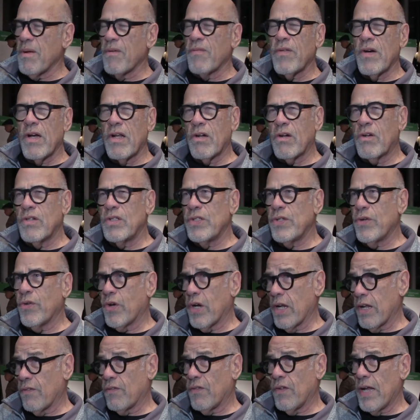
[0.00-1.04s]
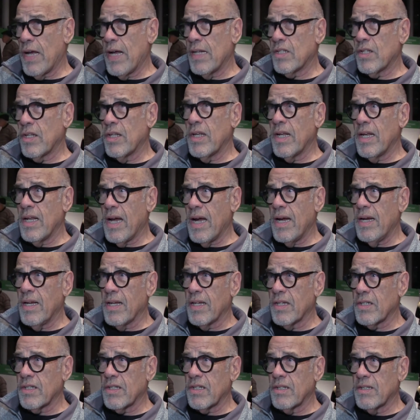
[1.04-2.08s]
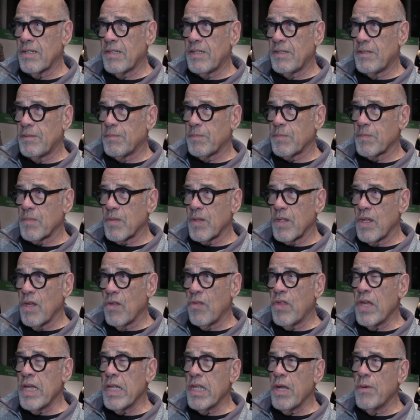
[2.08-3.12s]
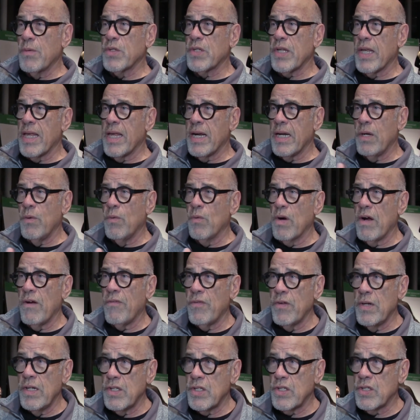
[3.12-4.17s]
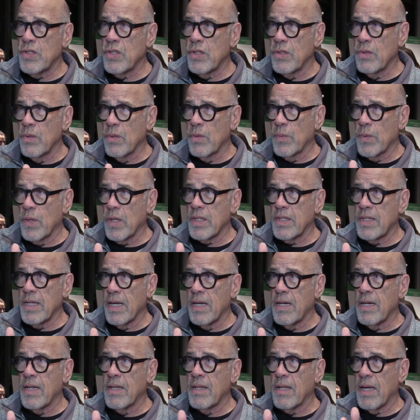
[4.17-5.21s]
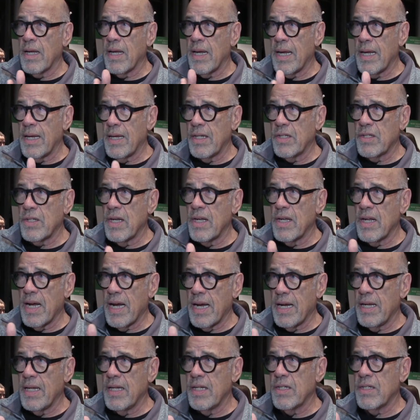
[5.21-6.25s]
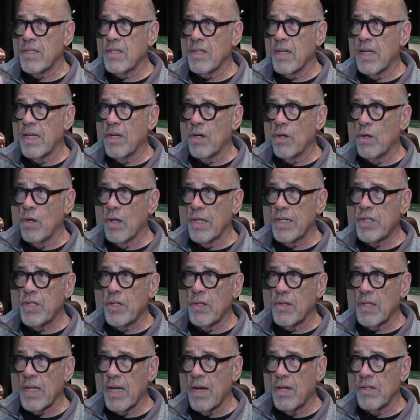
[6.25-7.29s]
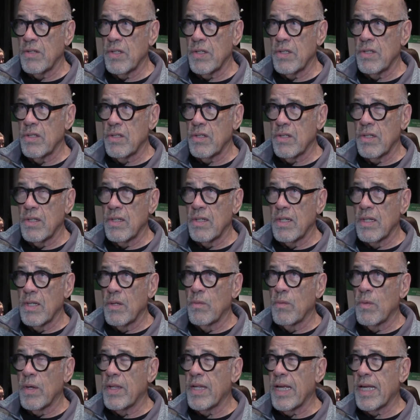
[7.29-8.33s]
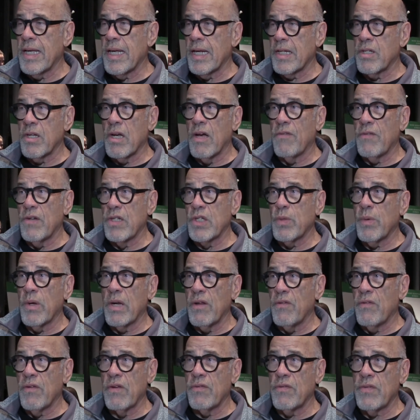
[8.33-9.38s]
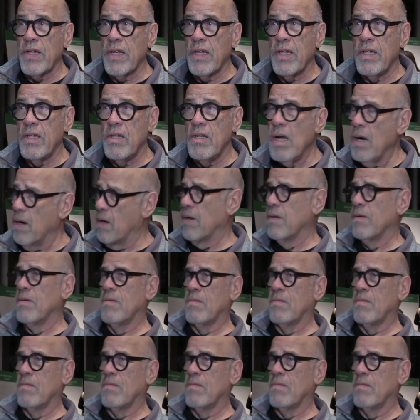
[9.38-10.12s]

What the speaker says: Falls Creek Flats in the 90s. You think there was any reference to the work done in the 80s and 90s and early 2000s when they kicked off in 2015? No.